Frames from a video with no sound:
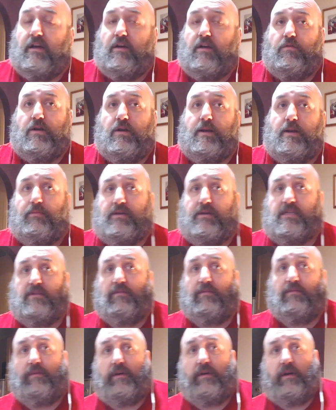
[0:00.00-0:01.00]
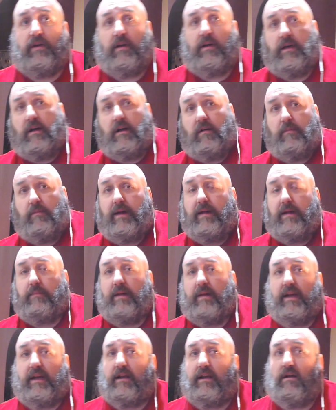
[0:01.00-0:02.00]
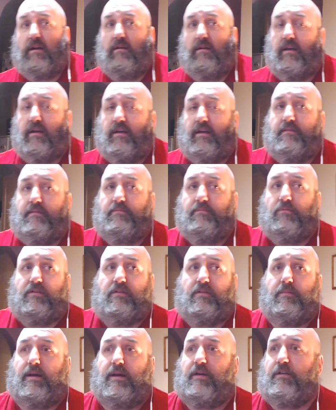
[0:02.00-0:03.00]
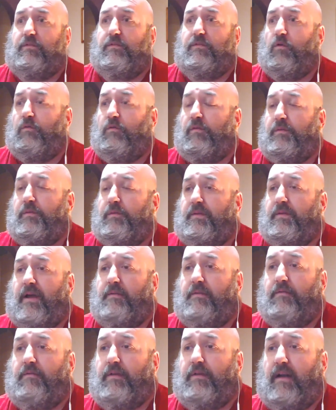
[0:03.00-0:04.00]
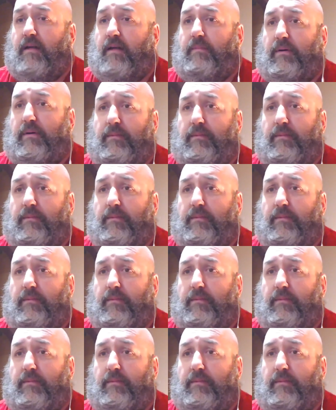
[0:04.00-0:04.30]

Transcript: really impressive of a young man making only about his 4th or 5th game for the club.